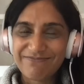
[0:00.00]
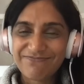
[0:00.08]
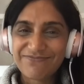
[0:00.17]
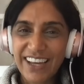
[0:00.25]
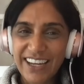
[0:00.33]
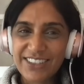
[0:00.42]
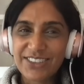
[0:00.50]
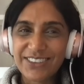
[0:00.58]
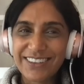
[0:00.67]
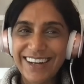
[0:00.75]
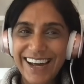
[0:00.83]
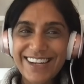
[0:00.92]
I
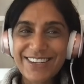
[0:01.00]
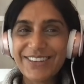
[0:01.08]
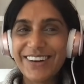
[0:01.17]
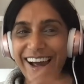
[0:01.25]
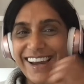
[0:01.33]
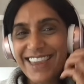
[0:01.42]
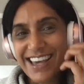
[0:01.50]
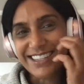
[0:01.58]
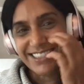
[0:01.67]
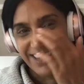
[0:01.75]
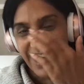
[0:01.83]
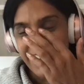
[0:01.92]
do.
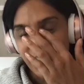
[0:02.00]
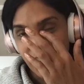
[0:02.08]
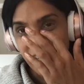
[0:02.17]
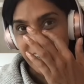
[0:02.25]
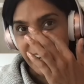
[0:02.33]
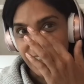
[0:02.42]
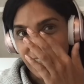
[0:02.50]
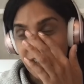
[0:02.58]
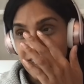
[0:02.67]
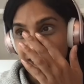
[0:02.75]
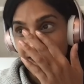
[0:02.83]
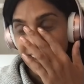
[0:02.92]
I should
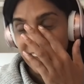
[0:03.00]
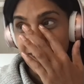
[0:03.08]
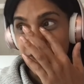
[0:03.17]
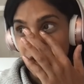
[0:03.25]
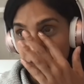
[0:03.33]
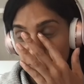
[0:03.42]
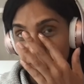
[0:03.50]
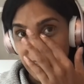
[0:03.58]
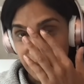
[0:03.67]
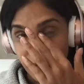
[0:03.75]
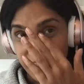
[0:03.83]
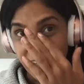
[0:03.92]
just take like an extra
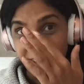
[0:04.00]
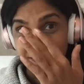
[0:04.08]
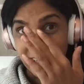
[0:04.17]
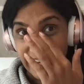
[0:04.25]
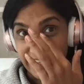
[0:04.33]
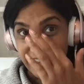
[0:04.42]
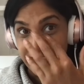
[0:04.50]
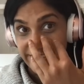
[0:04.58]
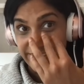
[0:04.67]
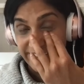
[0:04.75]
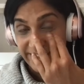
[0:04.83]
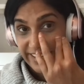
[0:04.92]
suitcase one year and
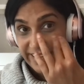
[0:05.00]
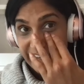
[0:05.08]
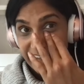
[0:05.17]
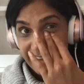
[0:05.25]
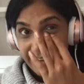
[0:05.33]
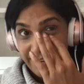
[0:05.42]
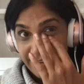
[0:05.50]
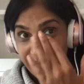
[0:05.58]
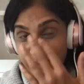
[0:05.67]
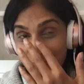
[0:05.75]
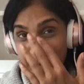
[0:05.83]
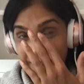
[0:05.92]
just
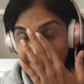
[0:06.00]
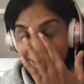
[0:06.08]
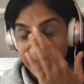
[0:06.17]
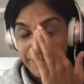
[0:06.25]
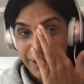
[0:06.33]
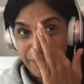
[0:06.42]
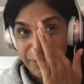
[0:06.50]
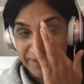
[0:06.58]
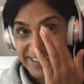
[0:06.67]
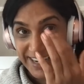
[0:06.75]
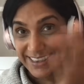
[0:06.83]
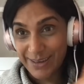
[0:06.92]
pack them up and
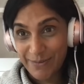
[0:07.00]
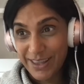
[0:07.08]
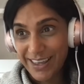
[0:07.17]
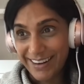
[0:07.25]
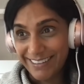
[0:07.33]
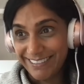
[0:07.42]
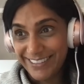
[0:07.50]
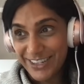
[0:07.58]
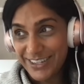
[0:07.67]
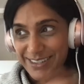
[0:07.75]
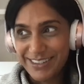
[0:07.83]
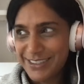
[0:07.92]
take them. And then
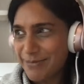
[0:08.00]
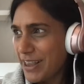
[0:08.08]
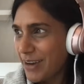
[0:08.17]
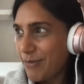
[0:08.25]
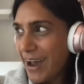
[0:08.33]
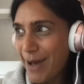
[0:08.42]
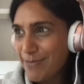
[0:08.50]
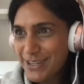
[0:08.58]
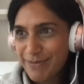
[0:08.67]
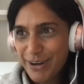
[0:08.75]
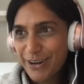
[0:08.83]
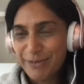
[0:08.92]
she'll be like, what happened to
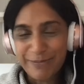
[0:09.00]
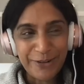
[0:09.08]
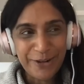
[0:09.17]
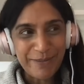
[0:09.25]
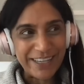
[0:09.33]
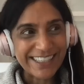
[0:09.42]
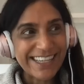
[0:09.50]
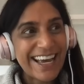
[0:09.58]
my ornaments?